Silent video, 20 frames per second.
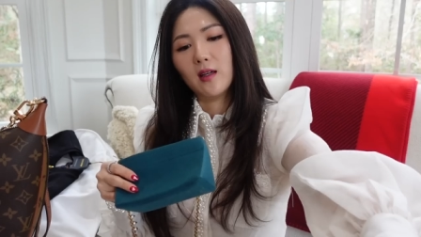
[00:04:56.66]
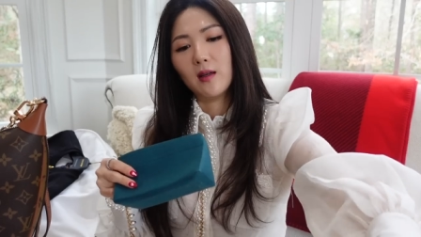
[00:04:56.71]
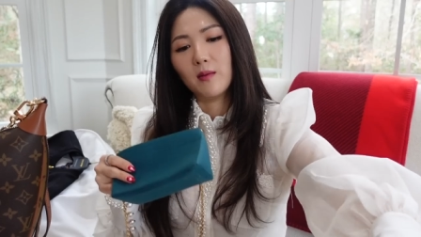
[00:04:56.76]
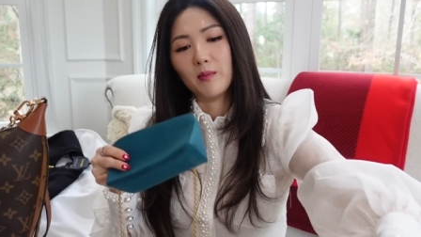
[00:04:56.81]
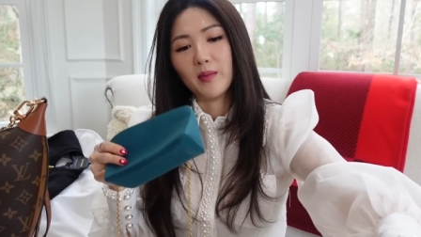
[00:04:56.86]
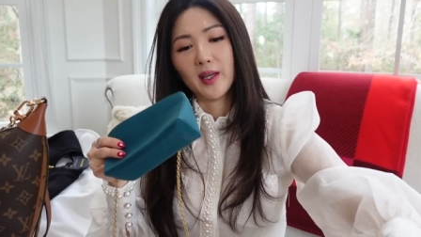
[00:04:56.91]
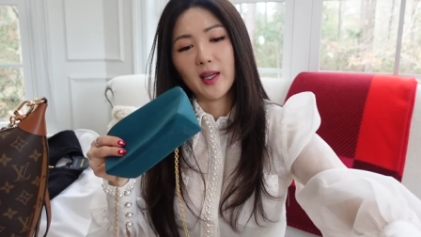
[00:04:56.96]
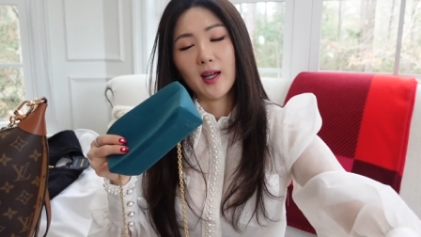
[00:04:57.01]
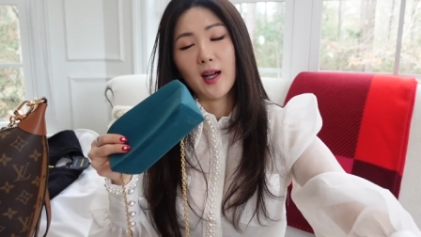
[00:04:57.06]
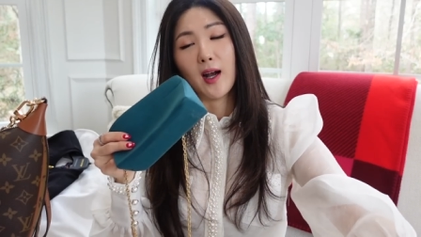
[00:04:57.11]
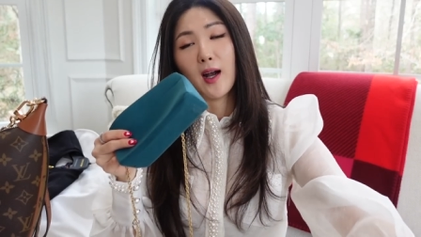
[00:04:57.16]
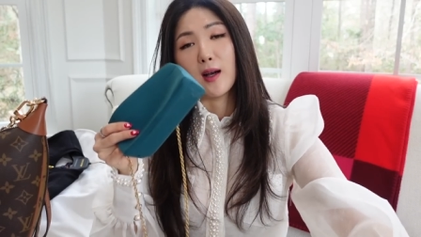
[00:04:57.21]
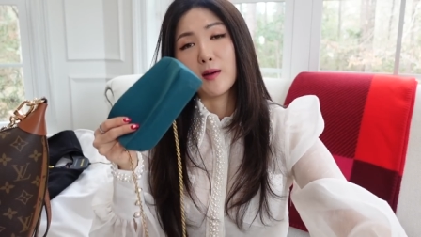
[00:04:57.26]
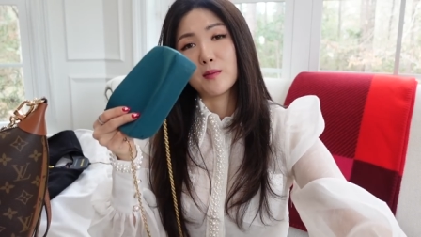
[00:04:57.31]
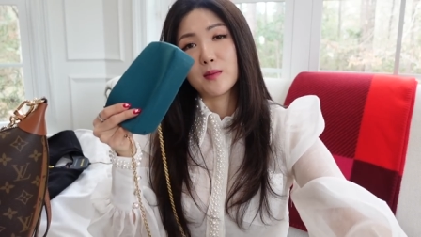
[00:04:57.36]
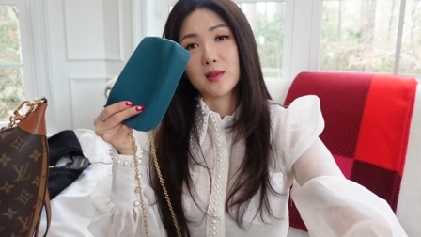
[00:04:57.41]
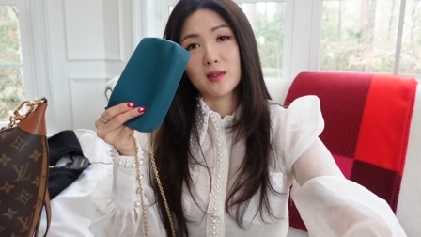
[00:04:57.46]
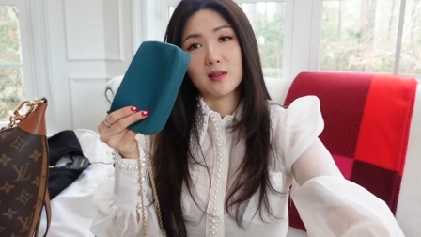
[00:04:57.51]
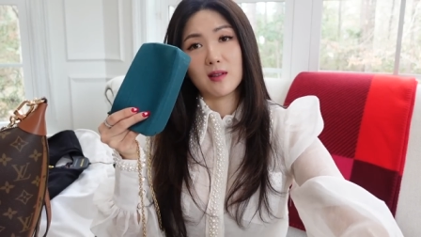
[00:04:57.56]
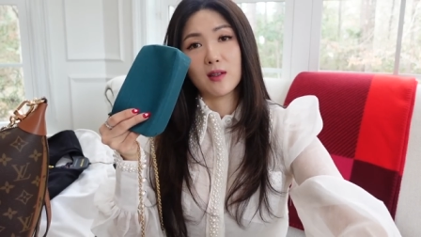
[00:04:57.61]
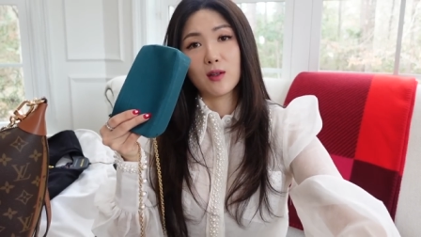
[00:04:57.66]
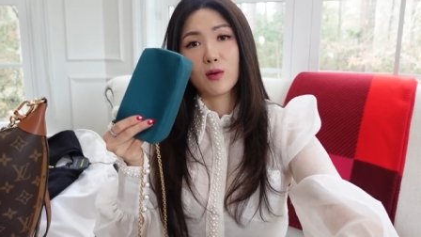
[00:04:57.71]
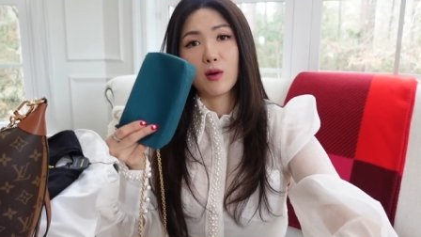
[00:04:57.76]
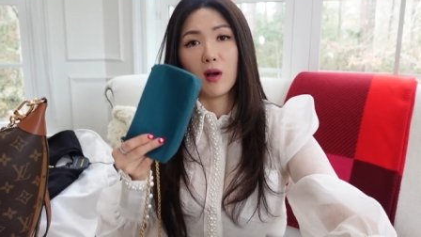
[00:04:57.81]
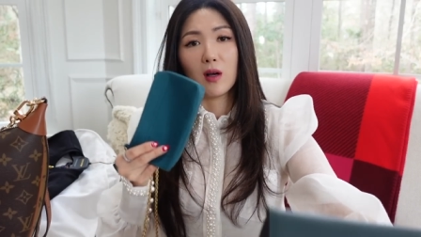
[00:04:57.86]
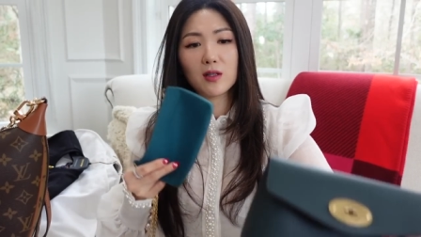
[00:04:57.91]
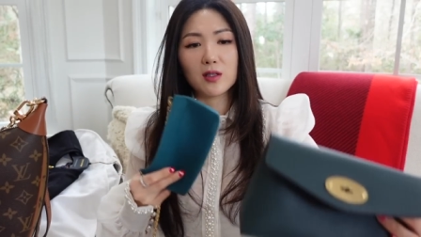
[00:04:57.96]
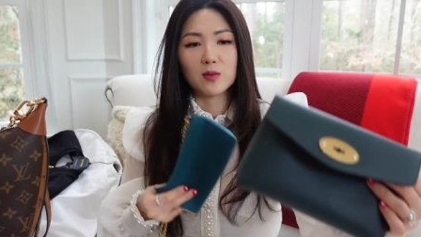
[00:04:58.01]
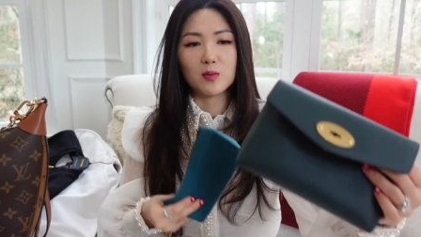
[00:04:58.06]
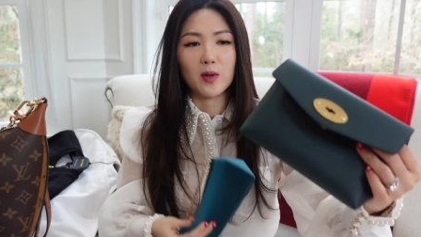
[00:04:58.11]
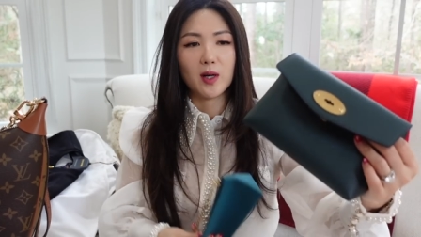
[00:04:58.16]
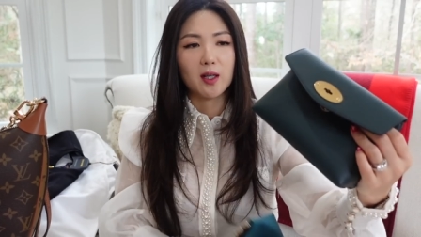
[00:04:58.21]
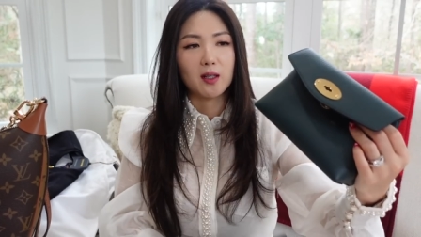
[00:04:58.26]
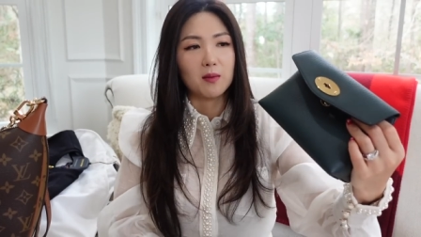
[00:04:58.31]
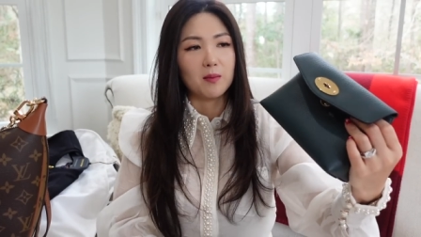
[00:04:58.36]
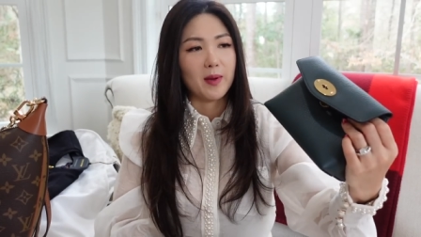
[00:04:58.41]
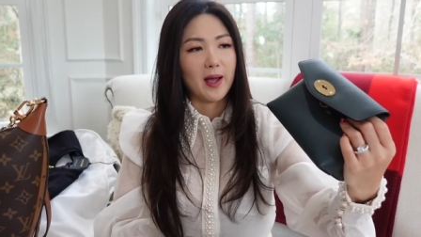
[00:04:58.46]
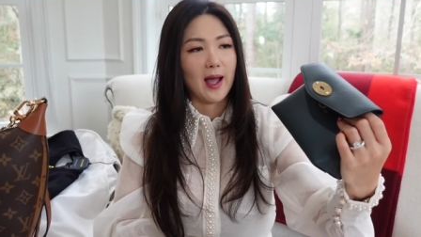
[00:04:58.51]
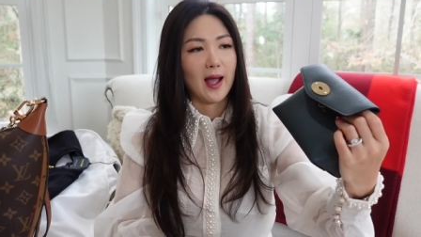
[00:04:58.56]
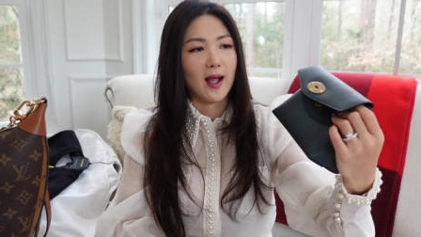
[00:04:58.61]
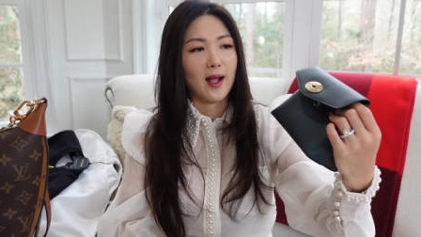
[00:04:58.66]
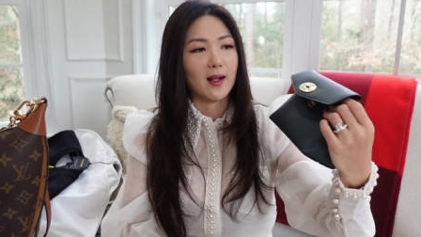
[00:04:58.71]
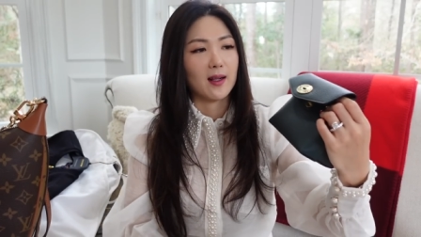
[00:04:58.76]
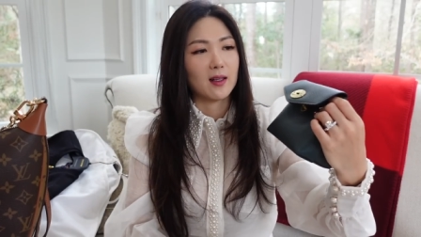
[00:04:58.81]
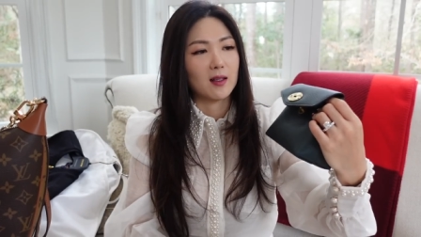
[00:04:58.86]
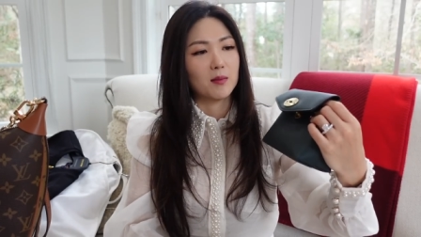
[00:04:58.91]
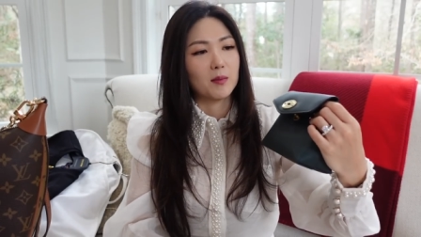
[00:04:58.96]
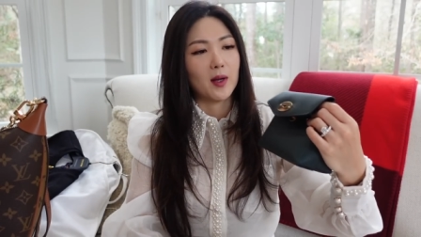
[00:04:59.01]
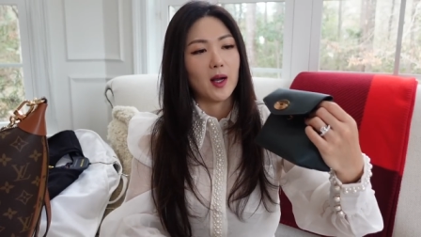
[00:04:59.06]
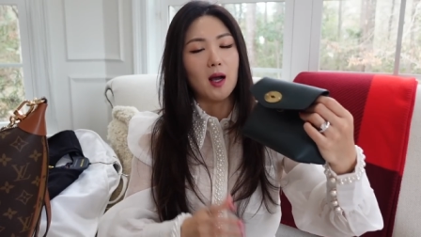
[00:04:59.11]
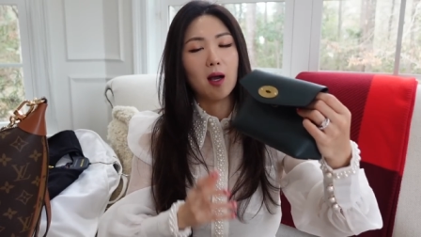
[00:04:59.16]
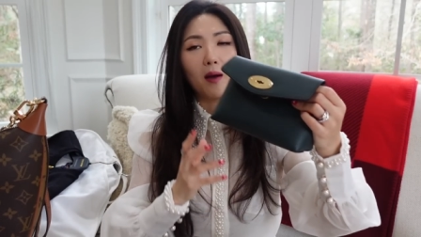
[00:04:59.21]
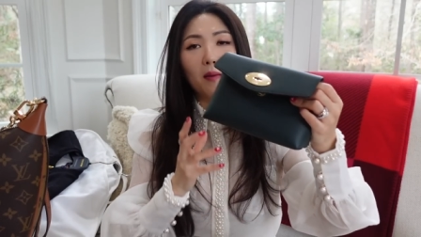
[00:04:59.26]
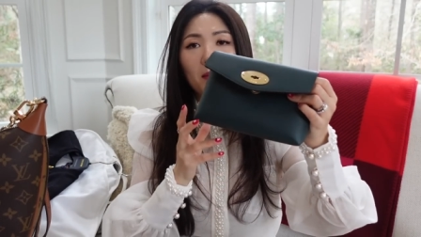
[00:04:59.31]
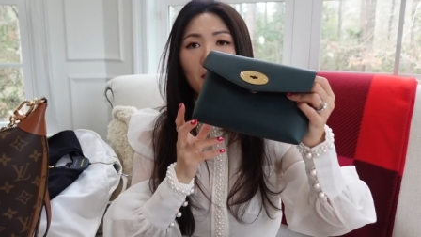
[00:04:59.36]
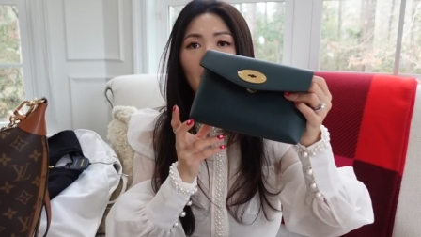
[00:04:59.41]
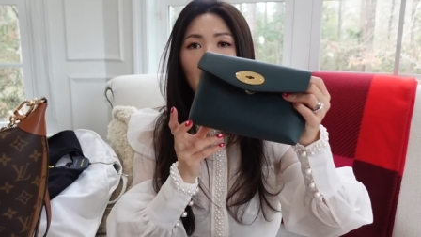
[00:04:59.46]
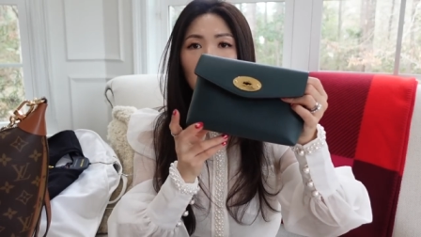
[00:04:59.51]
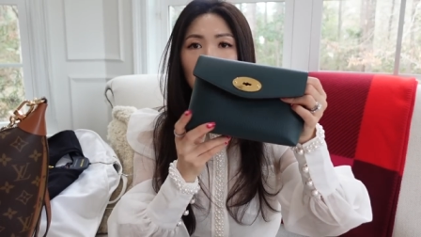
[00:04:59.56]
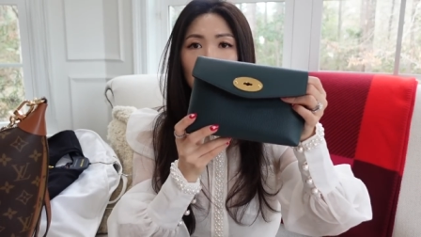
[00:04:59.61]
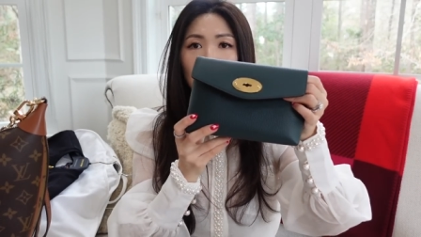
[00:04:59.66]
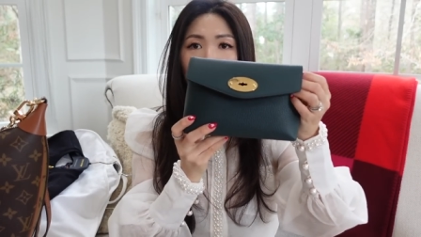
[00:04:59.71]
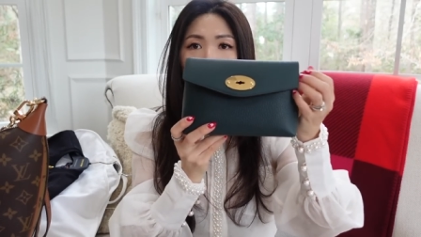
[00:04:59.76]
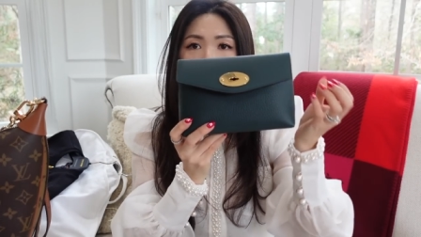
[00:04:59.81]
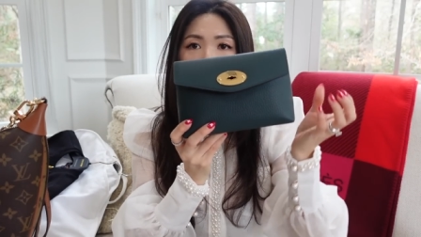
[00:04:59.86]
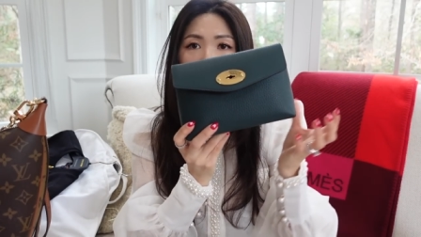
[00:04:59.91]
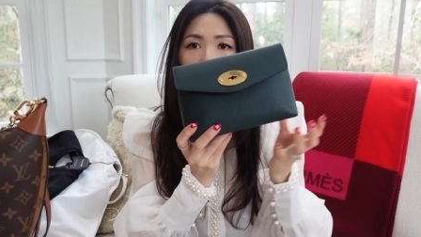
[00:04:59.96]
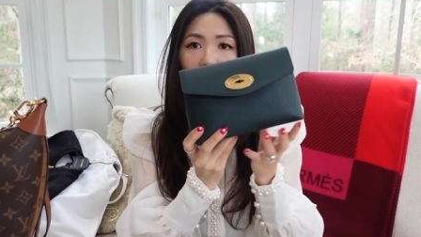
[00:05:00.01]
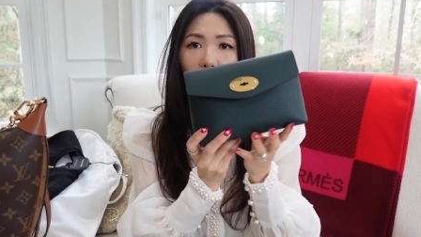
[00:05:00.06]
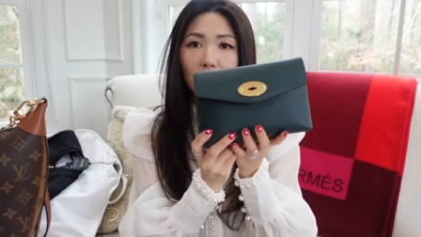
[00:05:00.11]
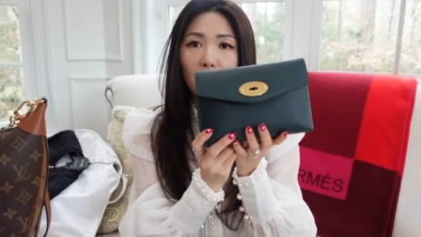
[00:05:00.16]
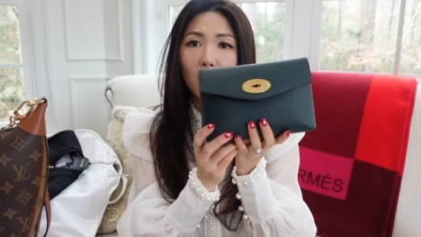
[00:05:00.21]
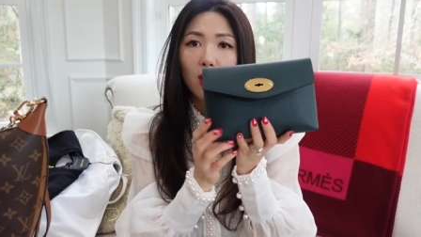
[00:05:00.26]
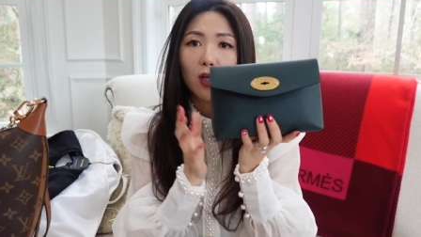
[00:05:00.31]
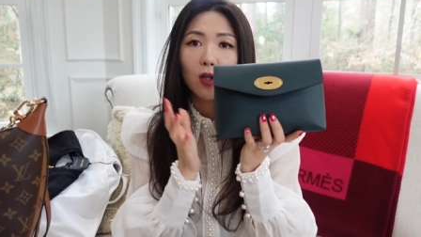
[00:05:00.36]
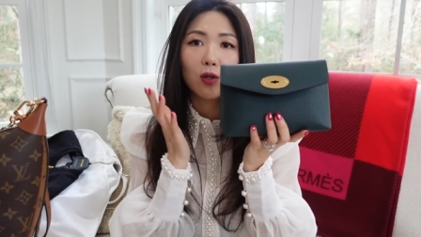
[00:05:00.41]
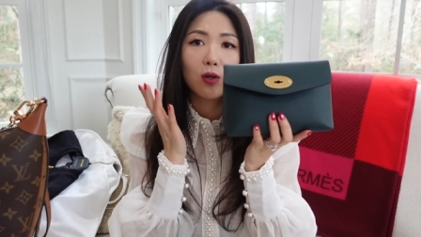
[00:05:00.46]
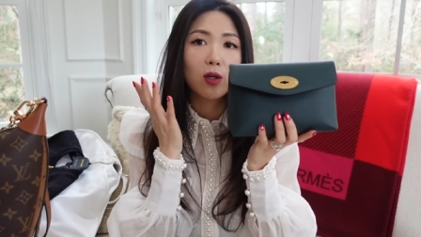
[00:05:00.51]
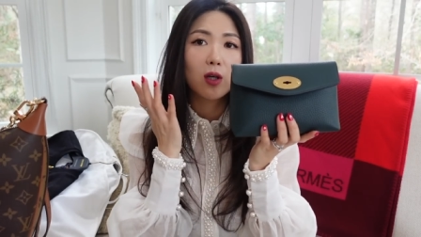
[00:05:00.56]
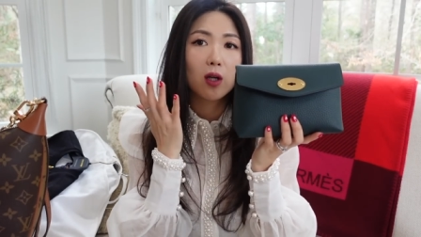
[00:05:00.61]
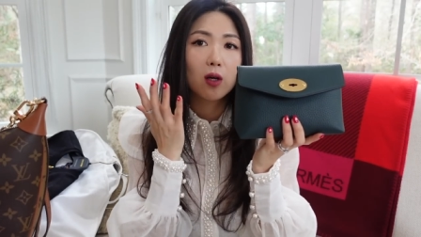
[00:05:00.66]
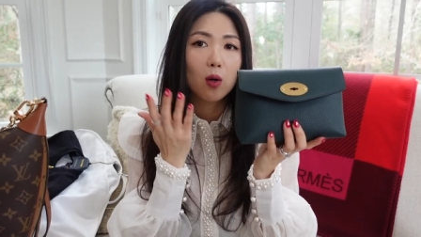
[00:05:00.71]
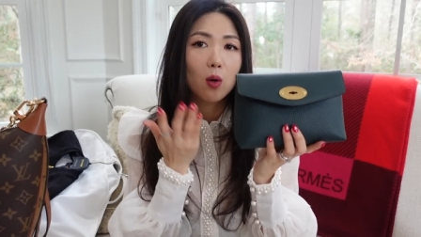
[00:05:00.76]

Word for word: it becomes crossbody bag, but by itself you can